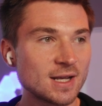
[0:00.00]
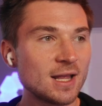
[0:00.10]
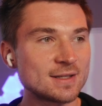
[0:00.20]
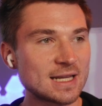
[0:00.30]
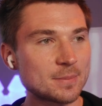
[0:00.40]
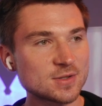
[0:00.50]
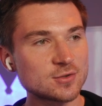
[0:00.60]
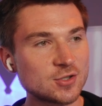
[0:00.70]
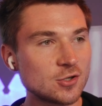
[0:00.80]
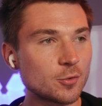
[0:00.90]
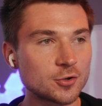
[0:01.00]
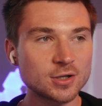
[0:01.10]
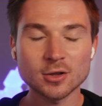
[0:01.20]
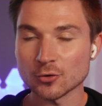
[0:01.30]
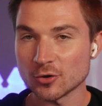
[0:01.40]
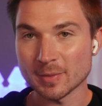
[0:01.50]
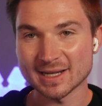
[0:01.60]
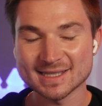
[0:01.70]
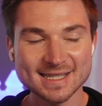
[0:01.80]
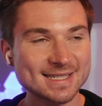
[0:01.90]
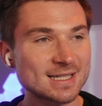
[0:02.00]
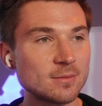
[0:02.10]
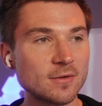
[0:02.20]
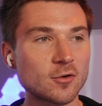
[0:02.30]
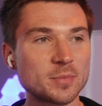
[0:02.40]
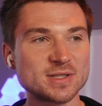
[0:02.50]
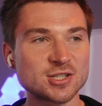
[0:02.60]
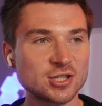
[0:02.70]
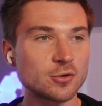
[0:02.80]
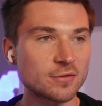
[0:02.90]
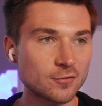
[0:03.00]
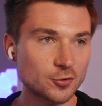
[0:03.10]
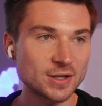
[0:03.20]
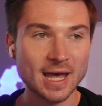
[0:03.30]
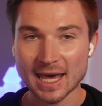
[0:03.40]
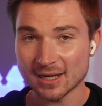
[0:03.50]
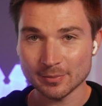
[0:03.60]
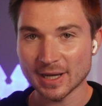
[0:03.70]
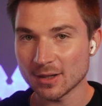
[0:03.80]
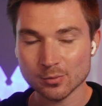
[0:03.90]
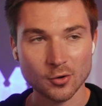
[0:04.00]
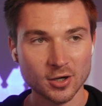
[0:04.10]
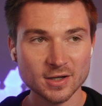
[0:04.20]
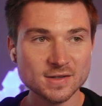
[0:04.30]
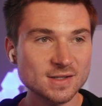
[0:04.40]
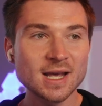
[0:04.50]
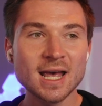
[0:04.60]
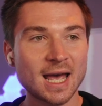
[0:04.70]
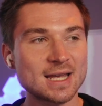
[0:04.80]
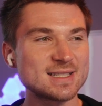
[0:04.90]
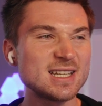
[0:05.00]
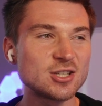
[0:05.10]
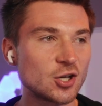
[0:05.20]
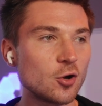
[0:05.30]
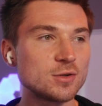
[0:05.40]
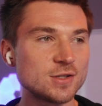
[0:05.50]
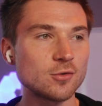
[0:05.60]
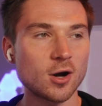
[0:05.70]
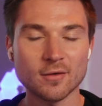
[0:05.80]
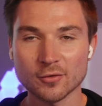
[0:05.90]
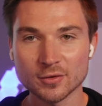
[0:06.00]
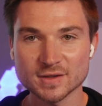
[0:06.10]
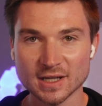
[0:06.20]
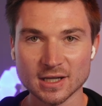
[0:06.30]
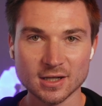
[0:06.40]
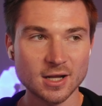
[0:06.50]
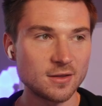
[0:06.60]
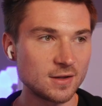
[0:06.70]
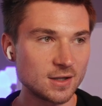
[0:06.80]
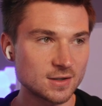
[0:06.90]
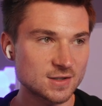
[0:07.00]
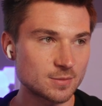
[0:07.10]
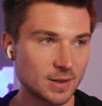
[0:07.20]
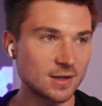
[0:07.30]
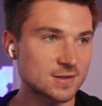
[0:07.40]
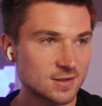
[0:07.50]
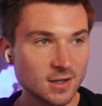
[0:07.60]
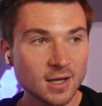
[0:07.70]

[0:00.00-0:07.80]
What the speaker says: This is episode 2 where you're gonna learn my system for positioning your free and paid products as the go-to offers in the space.